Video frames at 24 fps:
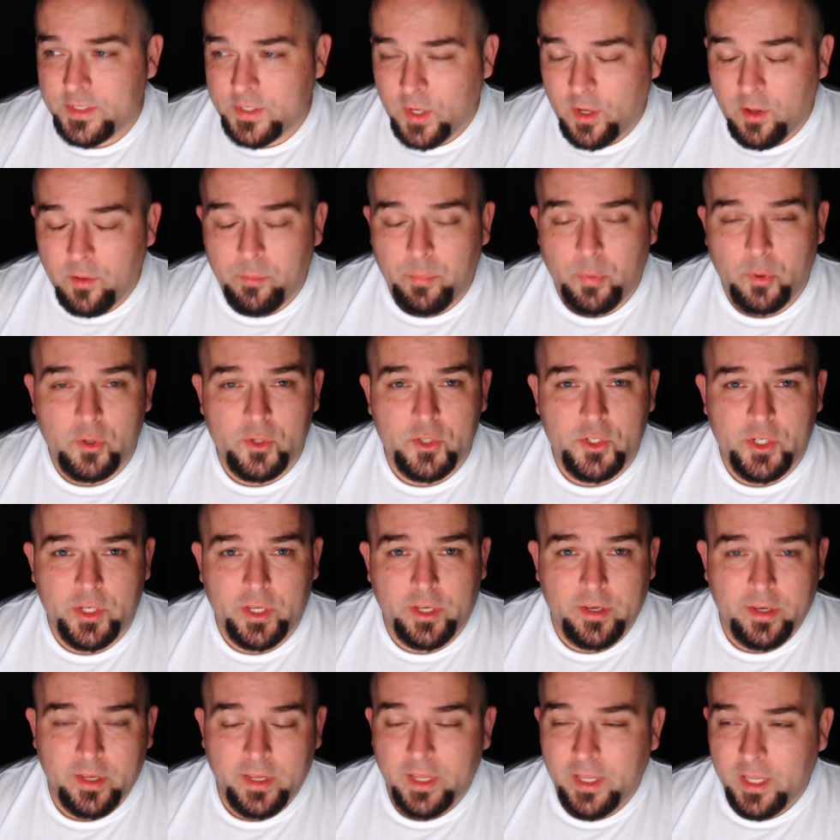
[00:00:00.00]
It's all
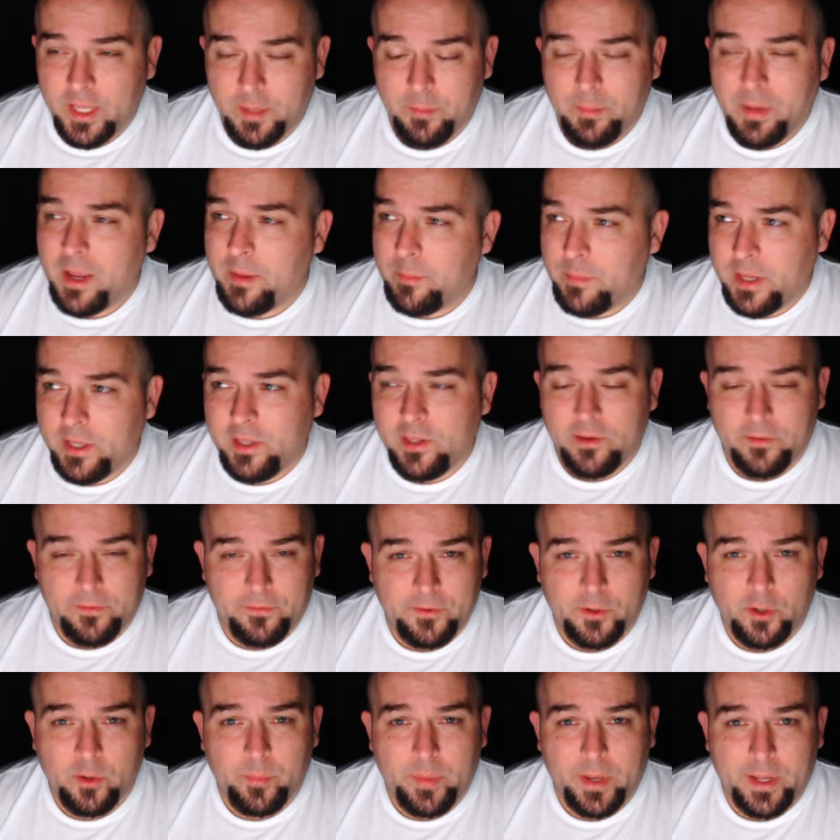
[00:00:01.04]
bullshit. It might make you
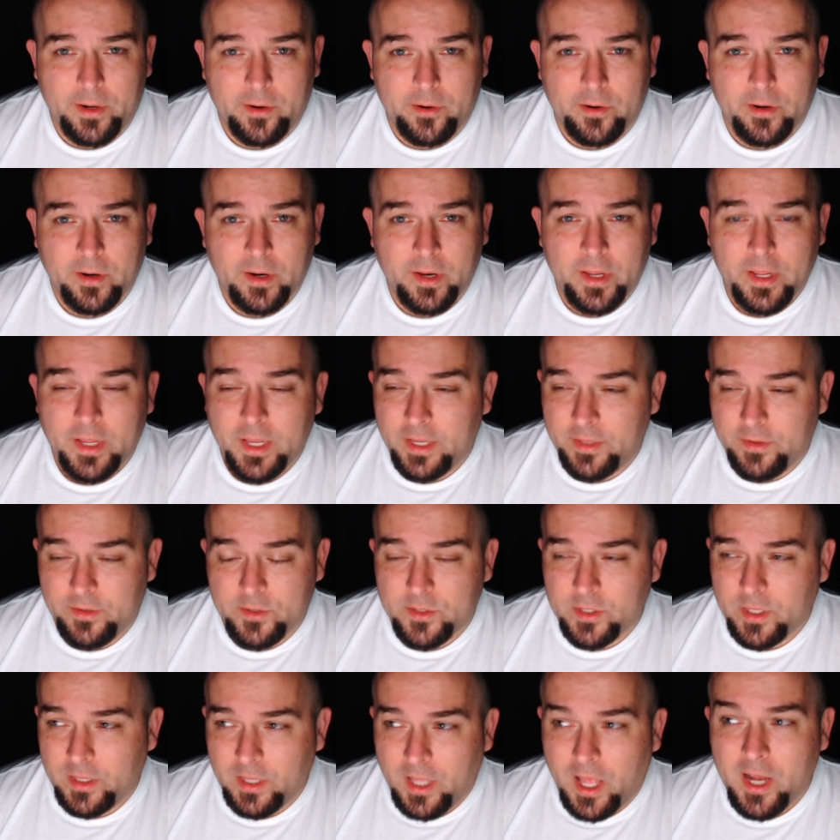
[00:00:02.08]
feel better, and
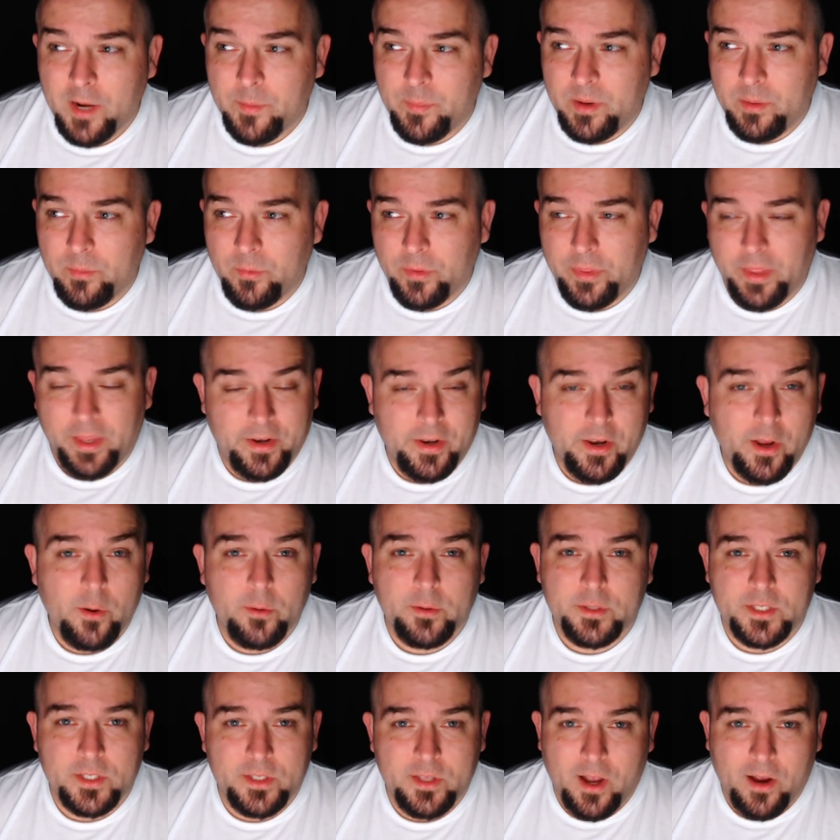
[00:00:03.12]
there's a lot of people that
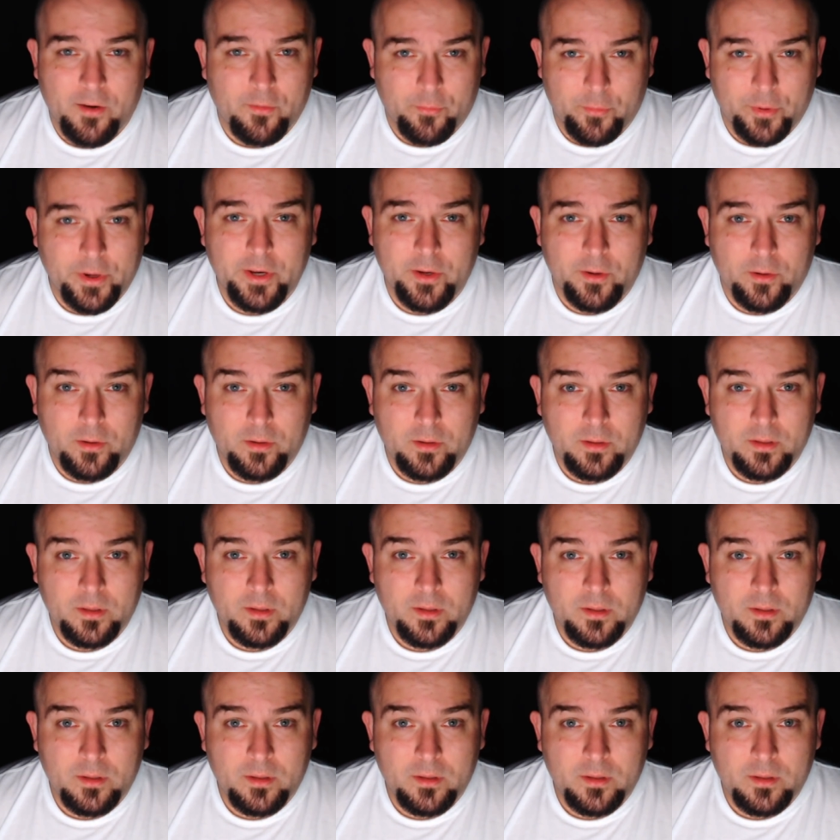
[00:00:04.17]
know it's not real,